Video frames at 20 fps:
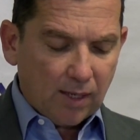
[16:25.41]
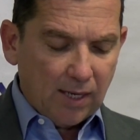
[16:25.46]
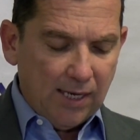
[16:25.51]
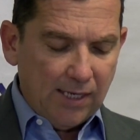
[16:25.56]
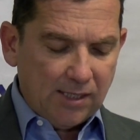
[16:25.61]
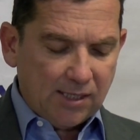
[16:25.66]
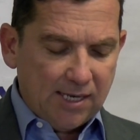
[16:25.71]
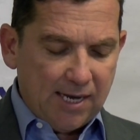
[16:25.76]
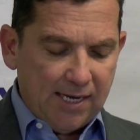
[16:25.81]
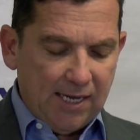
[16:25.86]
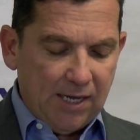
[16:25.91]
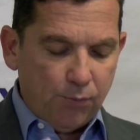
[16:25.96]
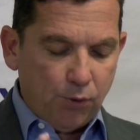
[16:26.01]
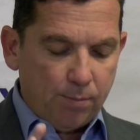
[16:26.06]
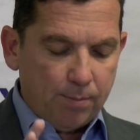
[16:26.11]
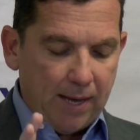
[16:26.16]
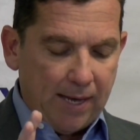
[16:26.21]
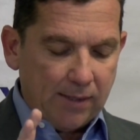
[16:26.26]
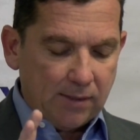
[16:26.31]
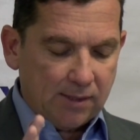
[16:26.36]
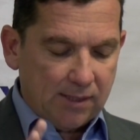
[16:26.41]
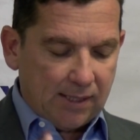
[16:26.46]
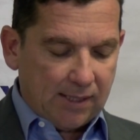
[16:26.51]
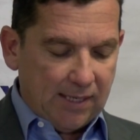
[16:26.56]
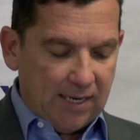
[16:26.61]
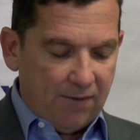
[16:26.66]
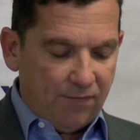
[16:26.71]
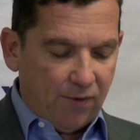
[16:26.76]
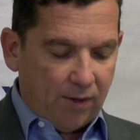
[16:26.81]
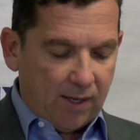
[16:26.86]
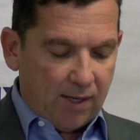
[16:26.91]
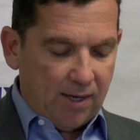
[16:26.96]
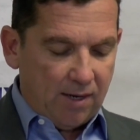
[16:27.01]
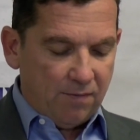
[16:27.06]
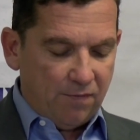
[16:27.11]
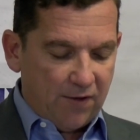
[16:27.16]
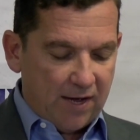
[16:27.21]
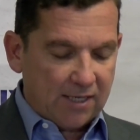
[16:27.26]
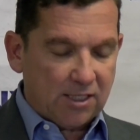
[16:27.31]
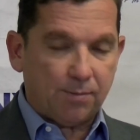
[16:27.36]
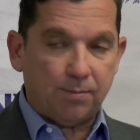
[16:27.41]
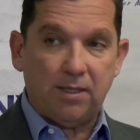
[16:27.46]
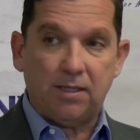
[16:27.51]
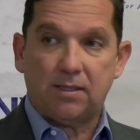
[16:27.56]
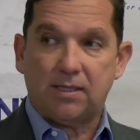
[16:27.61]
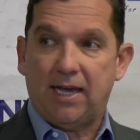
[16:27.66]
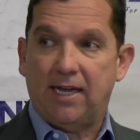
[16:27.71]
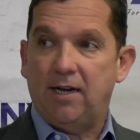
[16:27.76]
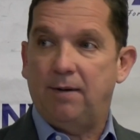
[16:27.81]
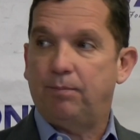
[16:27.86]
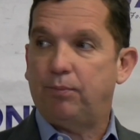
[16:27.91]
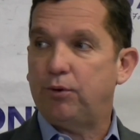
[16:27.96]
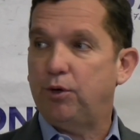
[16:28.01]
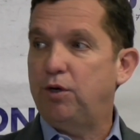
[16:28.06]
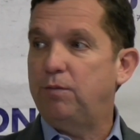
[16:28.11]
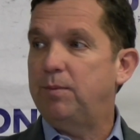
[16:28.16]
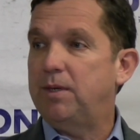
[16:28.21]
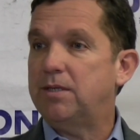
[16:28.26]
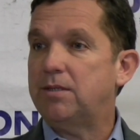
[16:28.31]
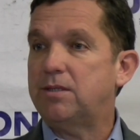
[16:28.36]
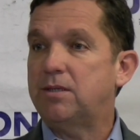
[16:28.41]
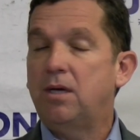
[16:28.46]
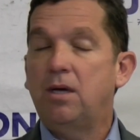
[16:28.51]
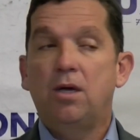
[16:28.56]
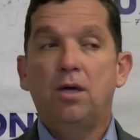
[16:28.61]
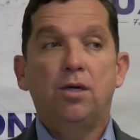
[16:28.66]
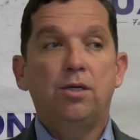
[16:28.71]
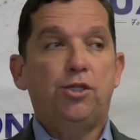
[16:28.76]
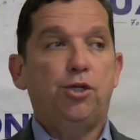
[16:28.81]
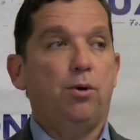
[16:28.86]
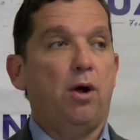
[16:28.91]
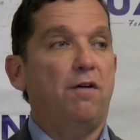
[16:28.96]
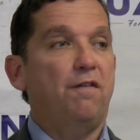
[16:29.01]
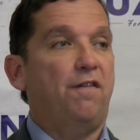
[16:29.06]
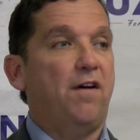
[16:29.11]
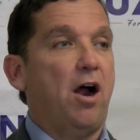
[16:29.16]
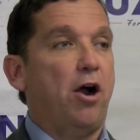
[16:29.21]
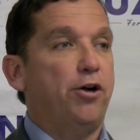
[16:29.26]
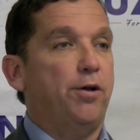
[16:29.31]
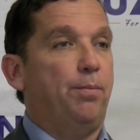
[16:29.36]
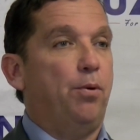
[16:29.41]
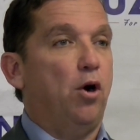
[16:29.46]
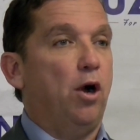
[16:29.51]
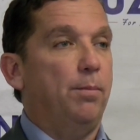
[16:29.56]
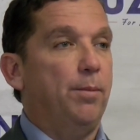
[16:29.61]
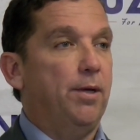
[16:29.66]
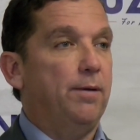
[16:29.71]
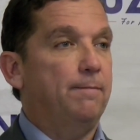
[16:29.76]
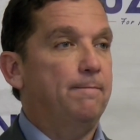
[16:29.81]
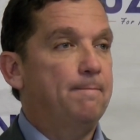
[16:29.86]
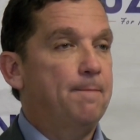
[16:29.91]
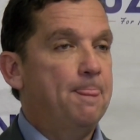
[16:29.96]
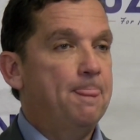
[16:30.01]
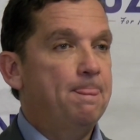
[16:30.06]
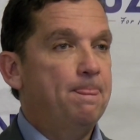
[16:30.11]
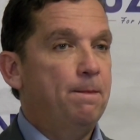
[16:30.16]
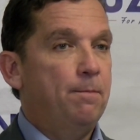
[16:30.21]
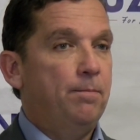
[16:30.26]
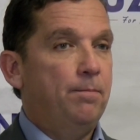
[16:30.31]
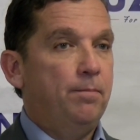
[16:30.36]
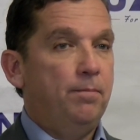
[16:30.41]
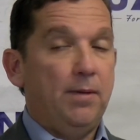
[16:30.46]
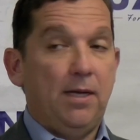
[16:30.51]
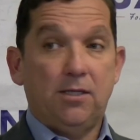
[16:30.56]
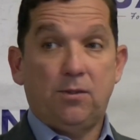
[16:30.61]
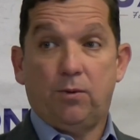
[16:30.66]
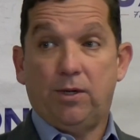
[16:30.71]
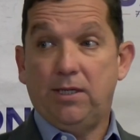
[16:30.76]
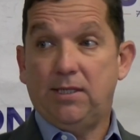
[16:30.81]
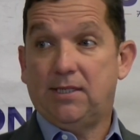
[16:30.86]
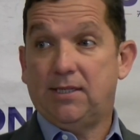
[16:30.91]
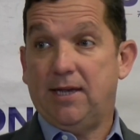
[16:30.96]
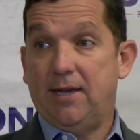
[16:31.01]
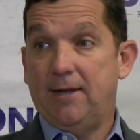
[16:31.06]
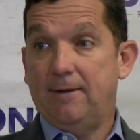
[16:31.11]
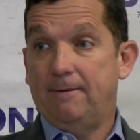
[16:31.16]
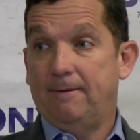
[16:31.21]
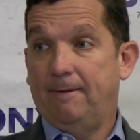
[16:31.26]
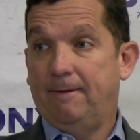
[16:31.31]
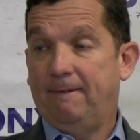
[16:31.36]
He said he would make significant investments and improvements to our fire department. That's what he said.